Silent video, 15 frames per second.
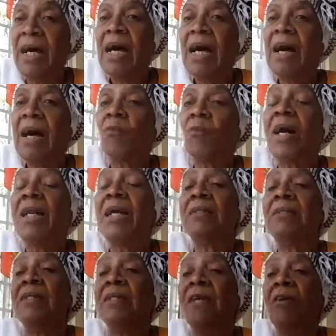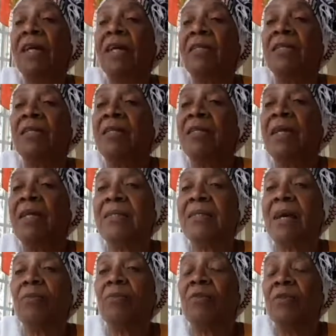And while I was there, I did the
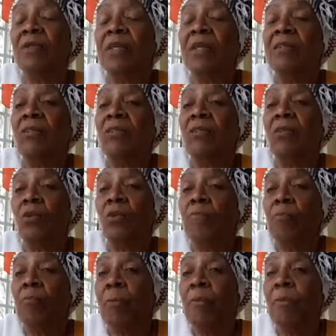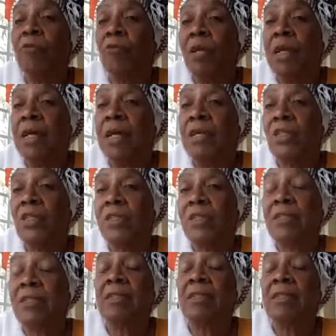exams through the Institute of Public Relations,